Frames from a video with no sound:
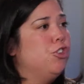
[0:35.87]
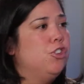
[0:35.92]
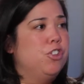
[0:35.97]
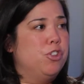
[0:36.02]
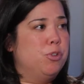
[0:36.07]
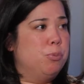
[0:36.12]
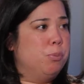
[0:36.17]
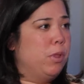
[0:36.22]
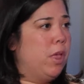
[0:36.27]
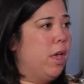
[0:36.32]

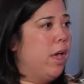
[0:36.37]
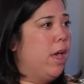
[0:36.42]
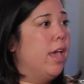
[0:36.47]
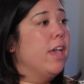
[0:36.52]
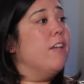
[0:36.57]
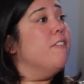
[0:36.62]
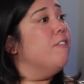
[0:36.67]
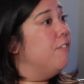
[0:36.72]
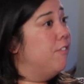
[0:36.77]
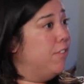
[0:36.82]

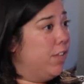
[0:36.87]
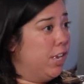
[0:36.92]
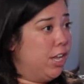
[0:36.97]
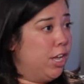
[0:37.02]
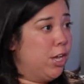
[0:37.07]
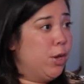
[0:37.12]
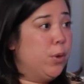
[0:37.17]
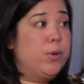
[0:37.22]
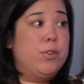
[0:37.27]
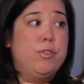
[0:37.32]
display,
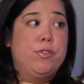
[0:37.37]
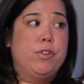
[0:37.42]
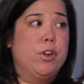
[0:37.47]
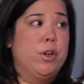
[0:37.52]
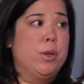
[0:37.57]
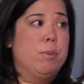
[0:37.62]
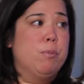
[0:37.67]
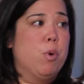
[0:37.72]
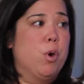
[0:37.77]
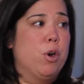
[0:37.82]
video is very
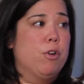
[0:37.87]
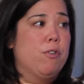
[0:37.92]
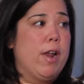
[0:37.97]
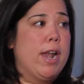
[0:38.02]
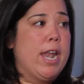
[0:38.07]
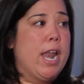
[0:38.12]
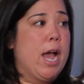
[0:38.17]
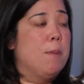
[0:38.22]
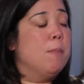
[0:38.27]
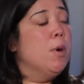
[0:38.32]
important right
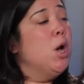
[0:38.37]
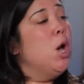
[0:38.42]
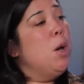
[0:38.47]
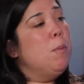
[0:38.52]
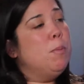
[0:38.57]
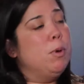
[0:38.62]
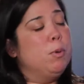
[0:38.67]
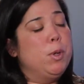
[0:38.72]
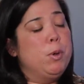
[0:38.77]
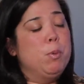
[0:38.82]
now,
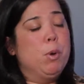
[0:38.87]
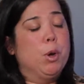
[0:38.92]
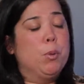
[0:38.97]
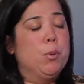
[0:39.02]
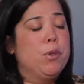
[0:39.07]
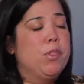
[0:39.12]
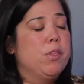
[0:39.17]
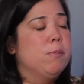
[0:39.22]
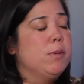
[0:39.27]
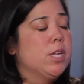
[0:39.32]
but we work
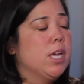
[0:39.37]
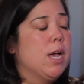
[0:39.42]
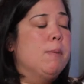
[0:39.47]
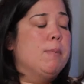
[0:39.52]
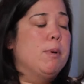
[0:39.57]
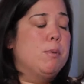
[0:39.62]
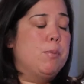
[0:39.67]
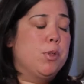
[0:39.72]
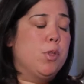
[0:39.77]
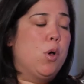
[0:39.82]
with them to come
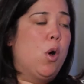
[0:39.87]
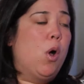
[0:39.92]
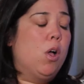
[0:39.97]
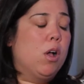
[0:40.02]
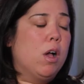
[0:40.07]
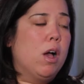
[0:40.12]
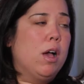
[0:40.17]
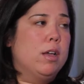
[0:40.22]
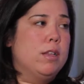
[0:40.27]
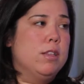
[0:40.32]
up with all
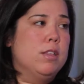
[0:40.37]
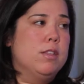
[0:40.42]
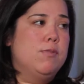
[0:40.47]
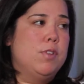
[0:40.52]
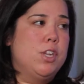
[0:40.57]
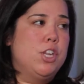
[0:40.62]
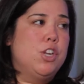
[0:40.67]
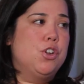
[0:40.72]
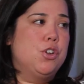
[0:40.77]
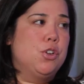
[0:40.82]
kinds of
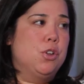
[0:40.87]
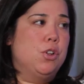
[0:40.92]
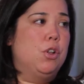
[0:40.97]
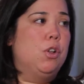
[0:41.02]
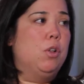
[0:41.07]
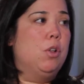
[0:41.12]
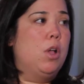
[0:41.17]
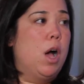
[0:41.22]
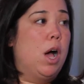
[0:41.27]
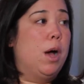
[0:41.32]

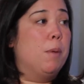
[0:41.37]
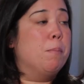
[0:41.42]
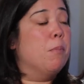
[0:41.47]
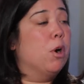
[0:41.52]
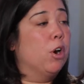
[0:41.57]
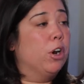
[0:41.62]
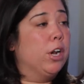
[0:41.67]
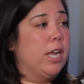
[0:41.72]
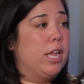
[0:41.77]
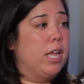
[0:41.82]
digital
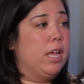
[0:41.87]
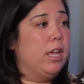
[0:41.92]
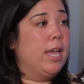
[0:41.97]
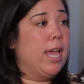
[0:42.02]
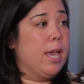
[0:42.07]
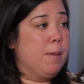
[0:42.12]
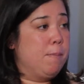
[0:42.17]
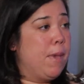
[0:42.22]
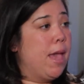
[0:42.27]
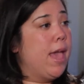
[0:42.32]
marketing
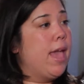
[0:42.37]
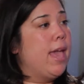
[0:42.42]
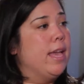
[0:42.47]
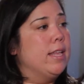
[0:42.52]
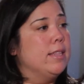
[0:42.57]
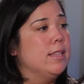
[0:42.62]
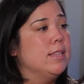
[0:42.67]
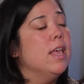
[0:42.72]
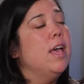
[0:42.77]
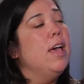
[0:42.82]

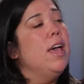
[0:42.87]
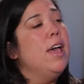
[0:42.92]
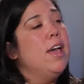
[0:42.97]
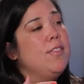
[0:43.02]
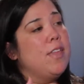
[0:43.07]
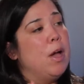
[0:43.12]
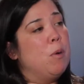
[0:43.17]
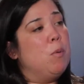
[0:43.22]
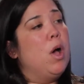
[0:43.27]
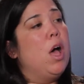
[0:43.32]
campaigns
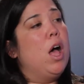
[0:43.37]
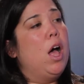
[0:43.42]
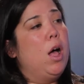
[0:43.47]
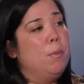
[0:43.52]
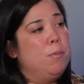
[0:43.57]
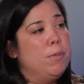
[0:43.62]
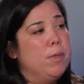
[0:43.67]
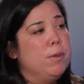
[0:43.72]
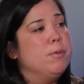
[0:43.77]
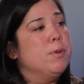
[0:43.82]
that will
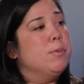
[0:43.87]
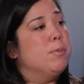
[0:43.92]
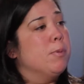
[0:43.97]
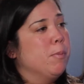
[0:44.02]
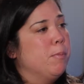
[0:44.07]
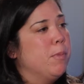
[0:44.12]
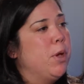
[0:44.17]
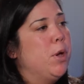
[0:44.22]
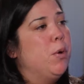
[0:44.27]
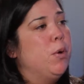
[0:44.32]
help them to
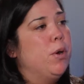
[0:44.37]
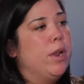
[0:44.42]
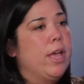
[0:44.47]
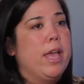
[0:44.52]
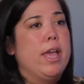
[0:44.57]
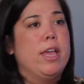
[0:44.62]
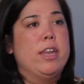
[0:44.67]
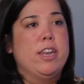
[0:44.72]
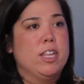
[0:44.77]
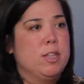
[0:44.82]
promote
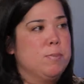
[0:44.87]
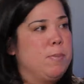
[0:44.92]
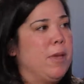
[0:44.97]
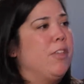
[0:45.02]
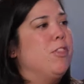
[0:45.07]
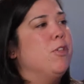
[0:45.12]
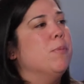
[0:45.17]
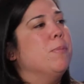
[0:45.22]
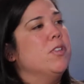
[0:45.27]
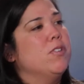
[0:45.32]
and
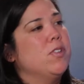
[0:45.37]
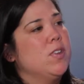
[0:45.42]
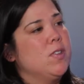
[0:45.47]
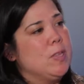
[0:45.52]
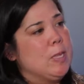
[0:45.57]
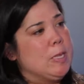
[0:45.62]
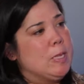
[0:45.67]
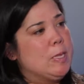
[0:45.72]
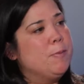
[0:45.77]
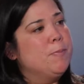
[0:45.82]
expand their
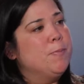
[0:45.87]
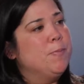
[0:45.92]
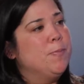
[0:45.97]
businesses.